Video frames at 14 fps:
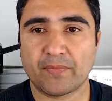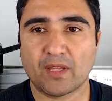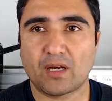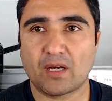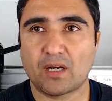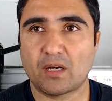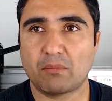
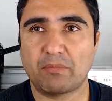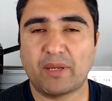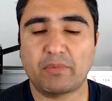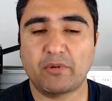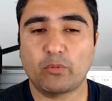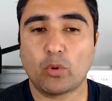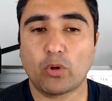
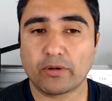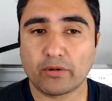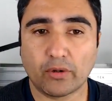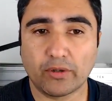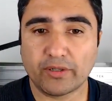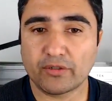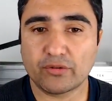Maybe water
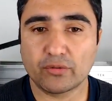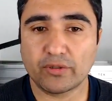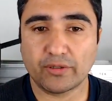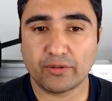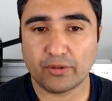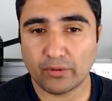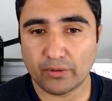going into the
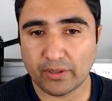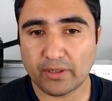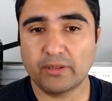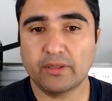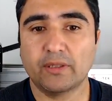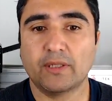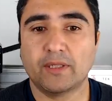encoder,
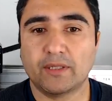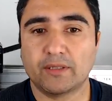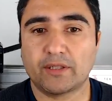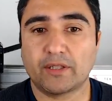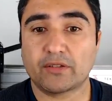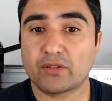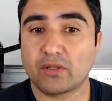
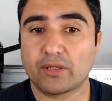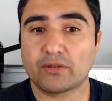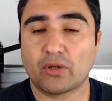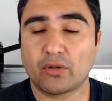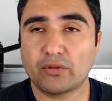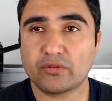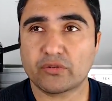things like
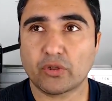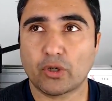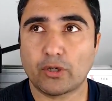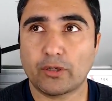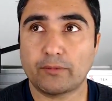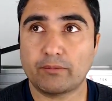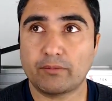those.
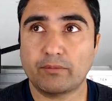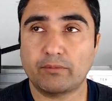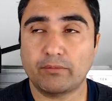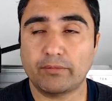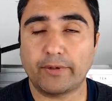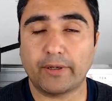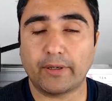So
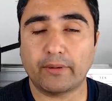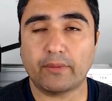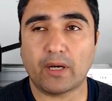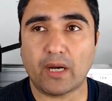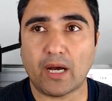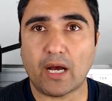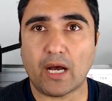
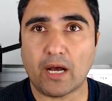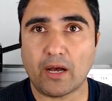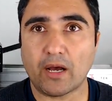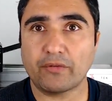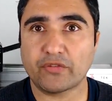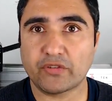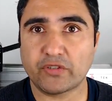
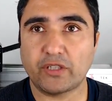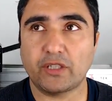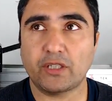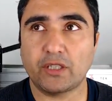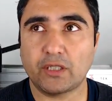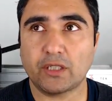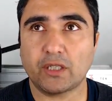I've
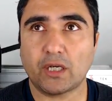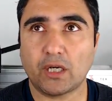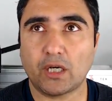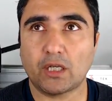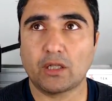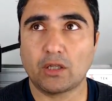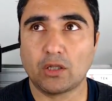seen
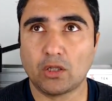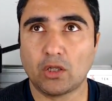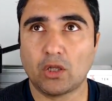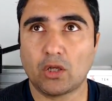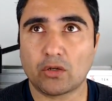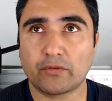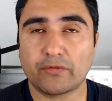a
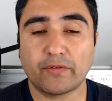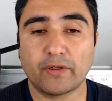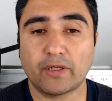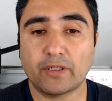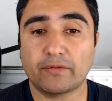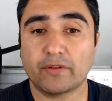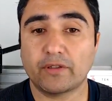lot of
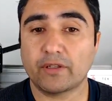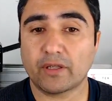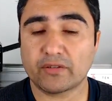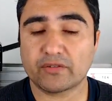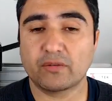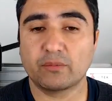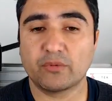even
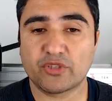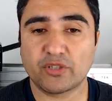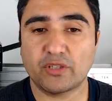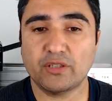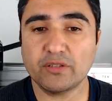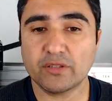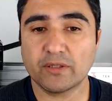industrial
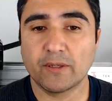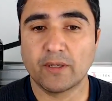machines